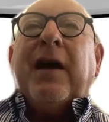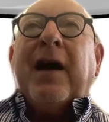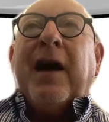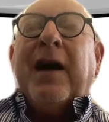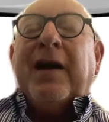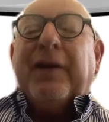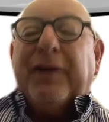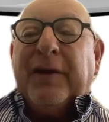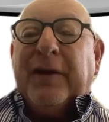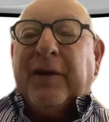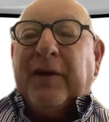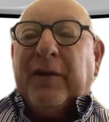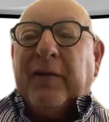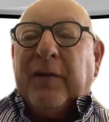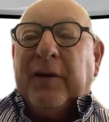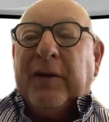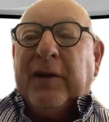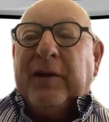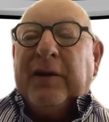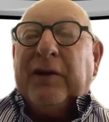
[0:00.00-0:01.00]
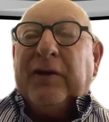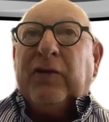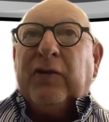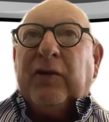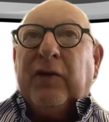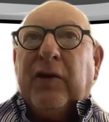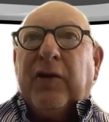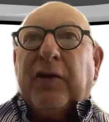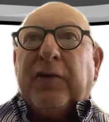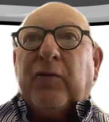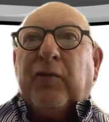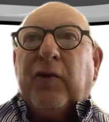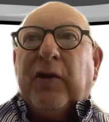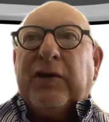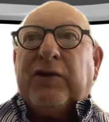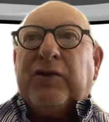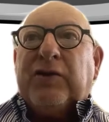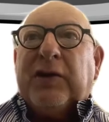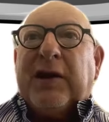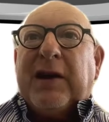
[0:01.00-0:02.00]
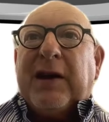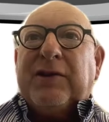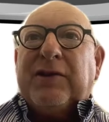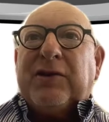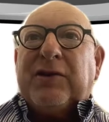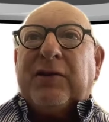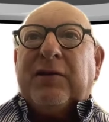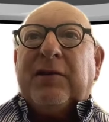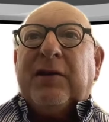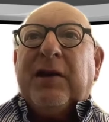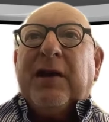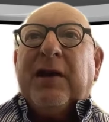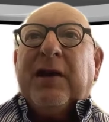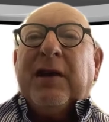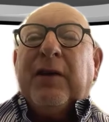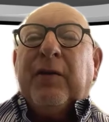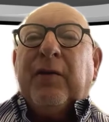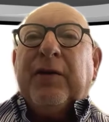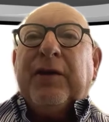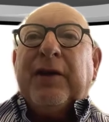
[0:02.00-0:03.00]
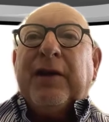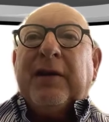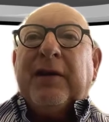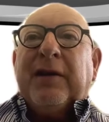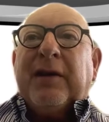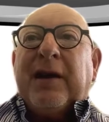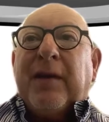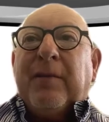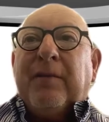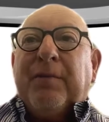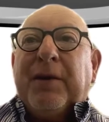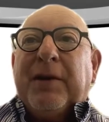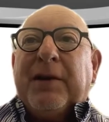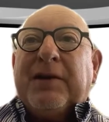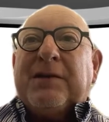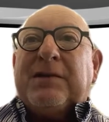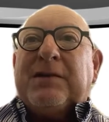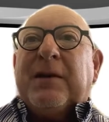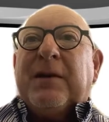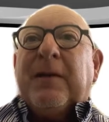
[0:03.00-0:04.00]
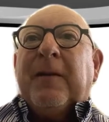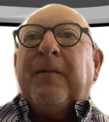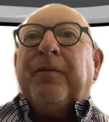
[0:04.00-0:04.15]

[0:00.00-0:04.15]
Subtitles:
I think we need to do a lot more education within companies,